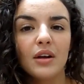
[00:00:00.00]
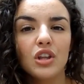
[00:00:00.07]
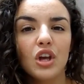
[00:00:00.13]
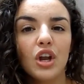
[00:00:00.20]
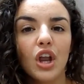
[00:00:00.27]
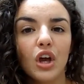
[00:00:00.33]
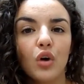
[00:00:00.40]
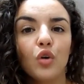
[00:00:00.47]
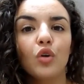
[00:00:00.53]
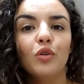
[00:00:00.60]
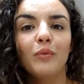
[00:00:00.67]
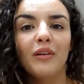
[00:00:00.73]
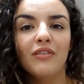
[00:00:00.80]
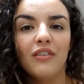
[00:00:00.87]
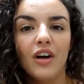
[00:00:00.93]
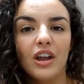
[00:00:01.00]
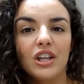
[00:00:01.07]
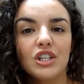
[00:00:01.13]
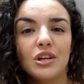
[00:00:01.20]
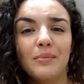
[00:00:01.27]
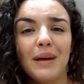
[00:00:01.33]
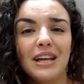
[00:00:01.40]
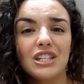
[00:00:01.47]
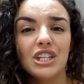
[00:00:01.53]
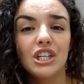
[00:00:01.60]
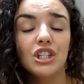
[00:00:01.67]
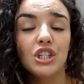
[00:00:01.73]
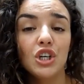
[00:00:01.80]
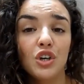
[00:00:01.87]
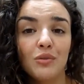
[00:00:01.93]
So I don't like all my furniture
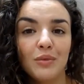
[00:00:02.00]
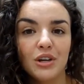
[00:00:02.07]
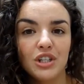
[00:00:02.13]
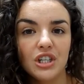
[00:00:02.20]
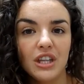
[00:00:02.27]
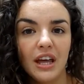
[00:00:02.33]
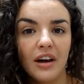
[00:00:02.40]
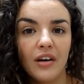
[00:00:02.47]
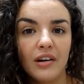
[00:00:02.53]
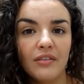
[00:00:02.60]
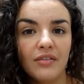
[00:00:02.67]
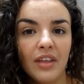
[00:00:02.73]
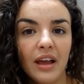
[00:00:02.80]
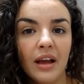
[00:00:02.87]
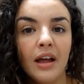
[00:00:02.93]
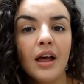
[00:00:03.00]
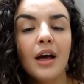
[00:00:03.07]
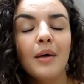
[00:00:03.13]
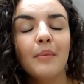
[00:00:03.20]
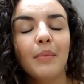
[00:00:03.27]
matching too much and that kind of thing.